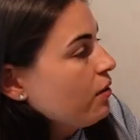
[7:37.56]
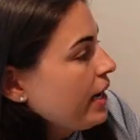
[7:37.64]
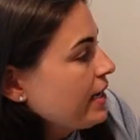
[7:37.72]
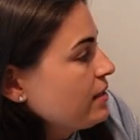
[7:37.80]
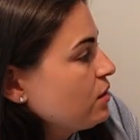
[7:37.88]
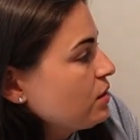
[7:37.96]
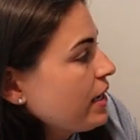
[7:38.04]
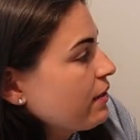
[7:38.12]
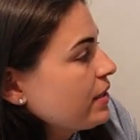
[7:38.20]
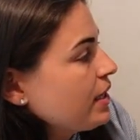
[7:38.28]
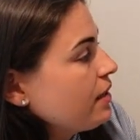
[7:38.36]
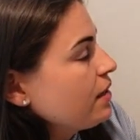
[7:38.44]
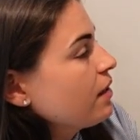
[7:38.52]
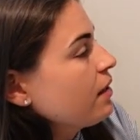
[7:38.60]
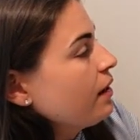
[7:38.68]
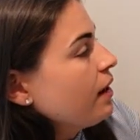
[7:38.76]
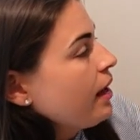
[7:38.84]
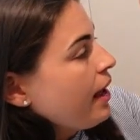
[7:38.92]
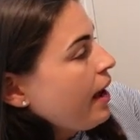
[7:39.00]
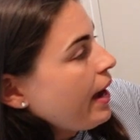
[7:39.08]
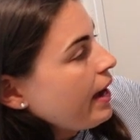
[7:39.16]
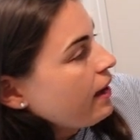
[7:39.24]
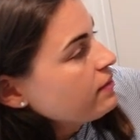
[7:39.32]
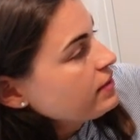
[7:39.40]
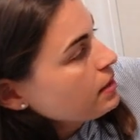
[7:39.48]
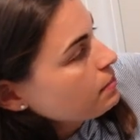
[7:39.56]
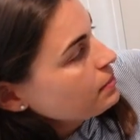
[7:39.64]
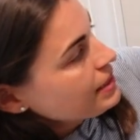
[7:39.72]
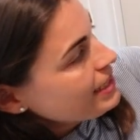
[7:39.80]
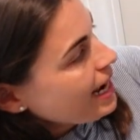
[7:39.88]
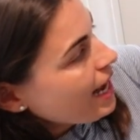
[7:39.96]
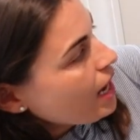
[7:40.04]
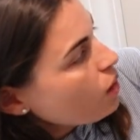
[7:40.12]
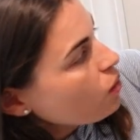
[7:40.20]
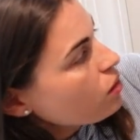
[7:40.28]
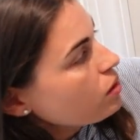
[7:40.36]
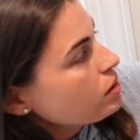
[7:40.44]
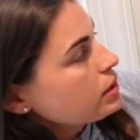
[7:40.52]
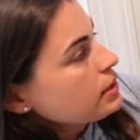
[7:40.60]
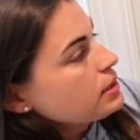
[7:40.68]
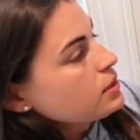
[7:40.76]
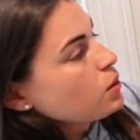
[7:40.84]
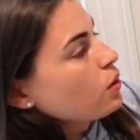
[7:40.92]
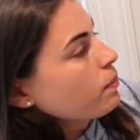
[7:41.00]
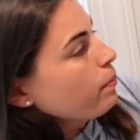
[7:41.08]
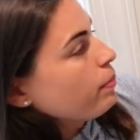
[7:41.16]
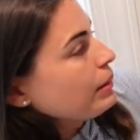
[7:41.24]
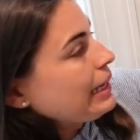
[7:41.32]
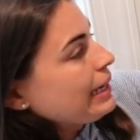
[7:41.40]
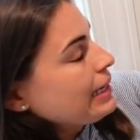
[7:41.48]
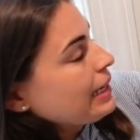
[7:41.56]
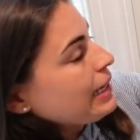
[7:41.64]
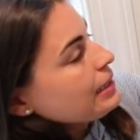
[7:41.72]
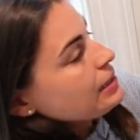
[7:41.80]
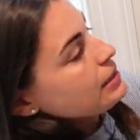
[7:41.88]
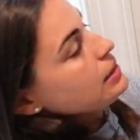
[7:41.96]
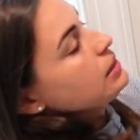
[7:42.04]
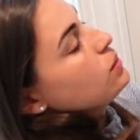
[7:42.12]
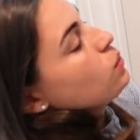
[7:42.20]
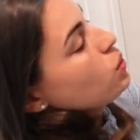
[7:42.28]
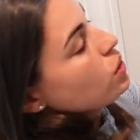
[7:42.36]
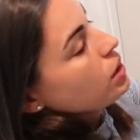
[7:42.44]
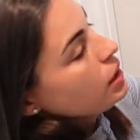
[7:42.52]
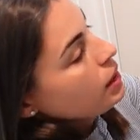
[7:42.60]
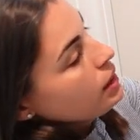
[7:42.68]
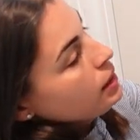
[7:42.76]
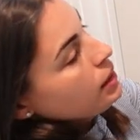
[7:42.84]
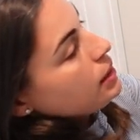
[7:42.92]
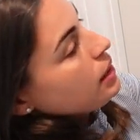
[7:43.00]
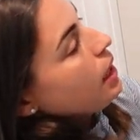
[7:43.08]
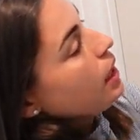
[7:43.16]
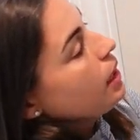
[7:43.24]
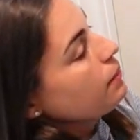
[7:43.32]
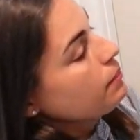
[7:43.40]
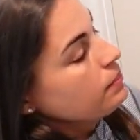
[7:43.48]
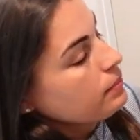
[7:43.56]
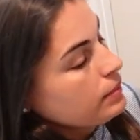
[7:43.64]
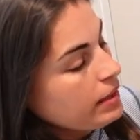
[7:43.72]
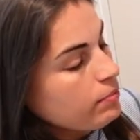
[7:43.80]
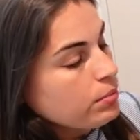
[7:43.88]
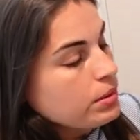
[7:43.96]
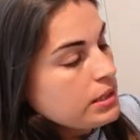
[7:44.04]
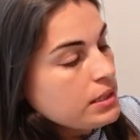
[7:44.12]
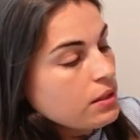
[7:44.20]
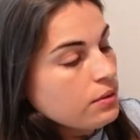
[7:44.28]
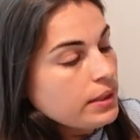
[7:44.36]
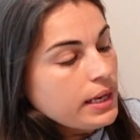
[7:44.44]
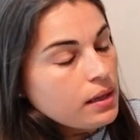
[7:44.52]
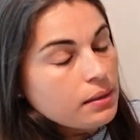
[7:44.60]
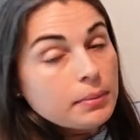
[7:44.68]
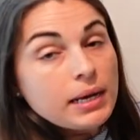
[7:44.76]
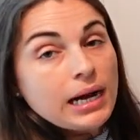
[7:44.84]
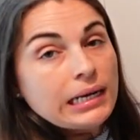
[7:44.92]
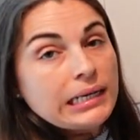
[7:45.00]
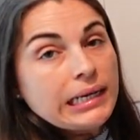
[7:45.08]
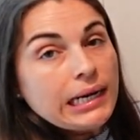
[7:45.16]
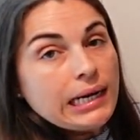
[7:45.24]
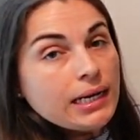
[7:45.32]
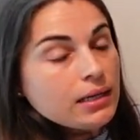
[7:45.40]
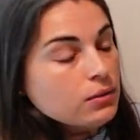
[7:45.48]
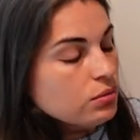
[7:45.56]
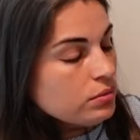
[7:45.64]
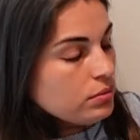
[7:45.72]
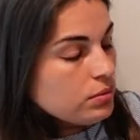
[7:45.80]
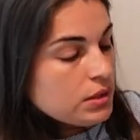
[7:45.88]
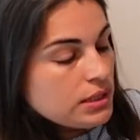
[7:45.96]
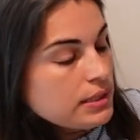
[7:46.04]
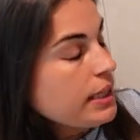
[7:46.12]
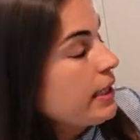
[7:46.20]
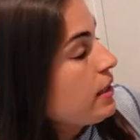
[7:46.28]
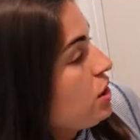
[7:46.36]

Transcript: Okay, so down here, I have some towels or blankets or um, in Brazil, we call them canga, which is like a